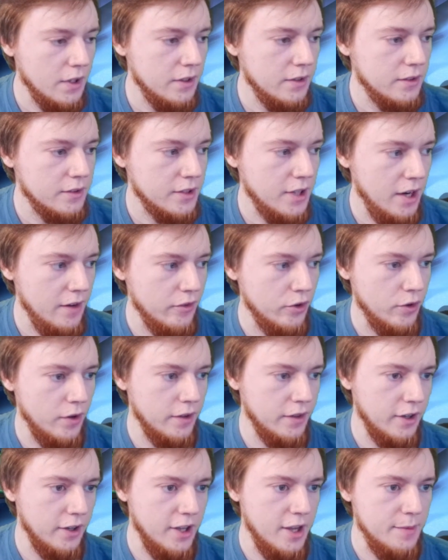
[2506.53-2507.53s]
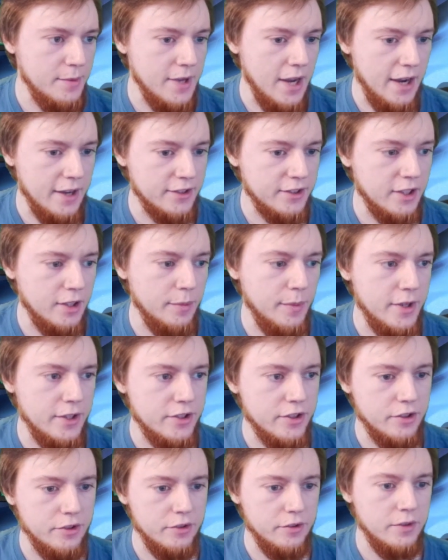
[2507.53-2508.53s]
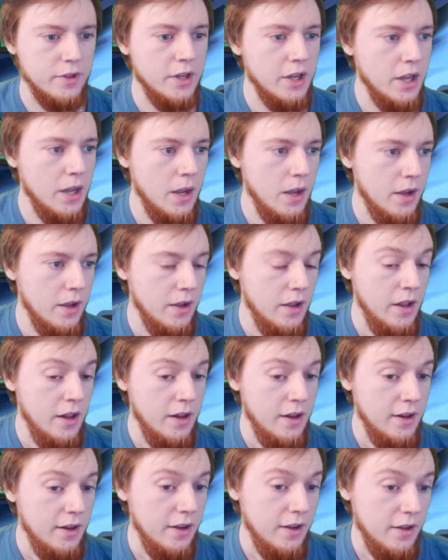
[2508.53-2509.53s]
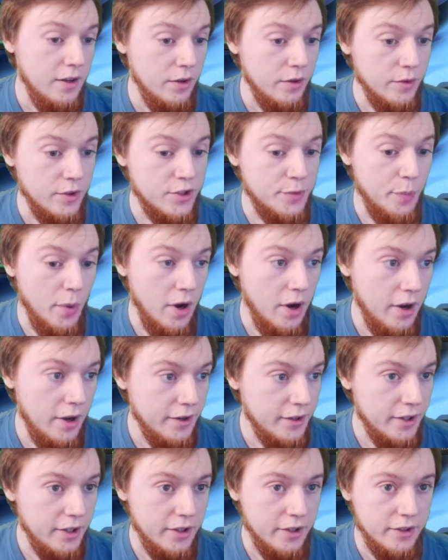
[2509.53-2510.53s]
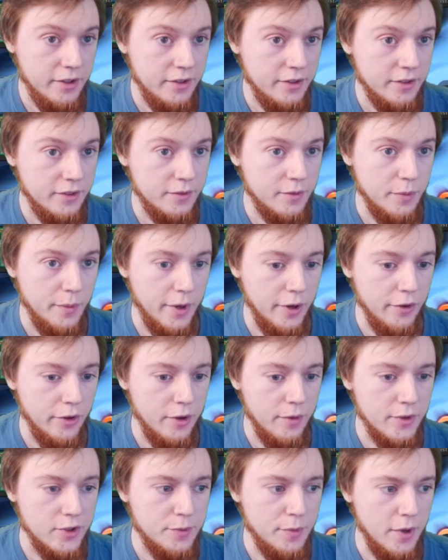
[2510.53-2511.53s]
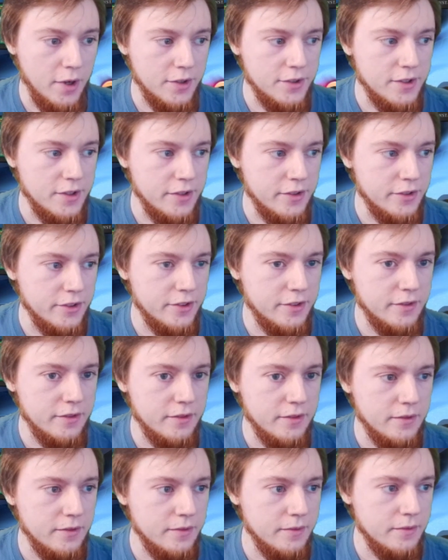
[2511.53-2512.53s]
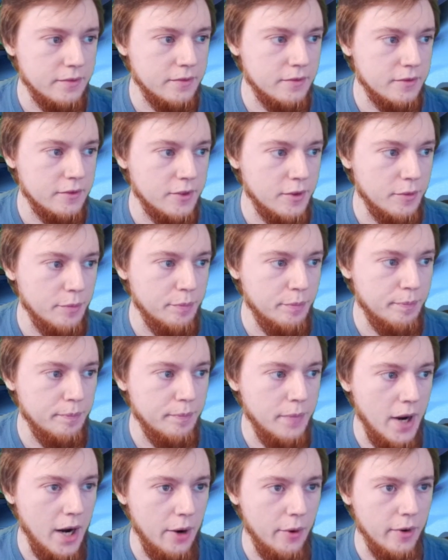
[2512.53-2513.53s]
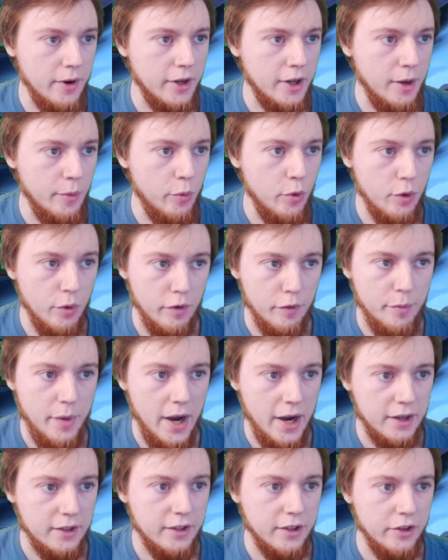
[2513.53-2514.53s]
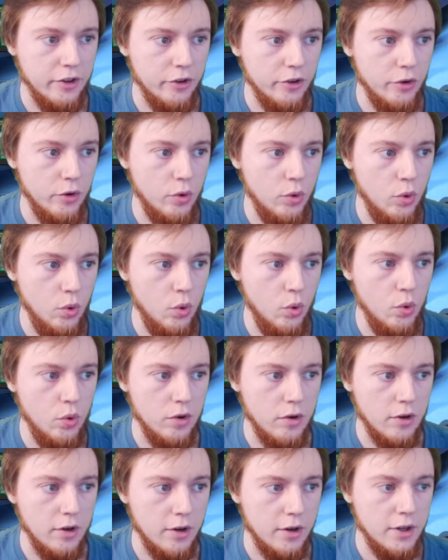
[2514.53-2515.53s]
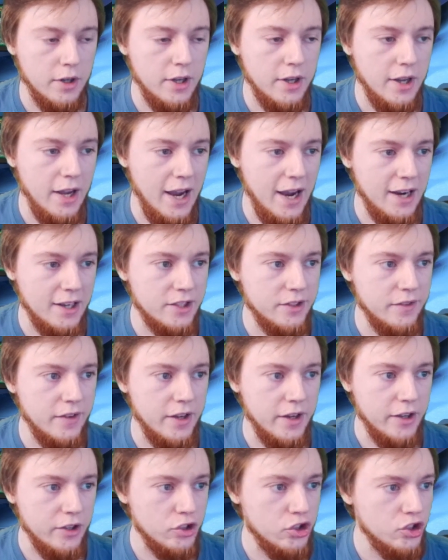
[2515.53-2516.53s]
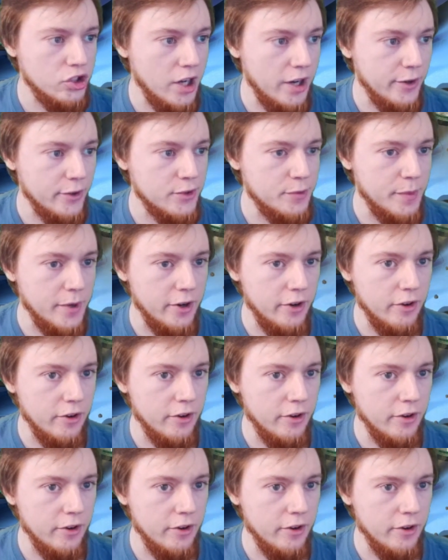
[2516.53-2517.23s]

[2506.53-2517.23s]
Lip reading: It's kind of annoying that it keeps asking me to respond when my only response is powering up Werewolf Pack Leader or activating Shadow Spear.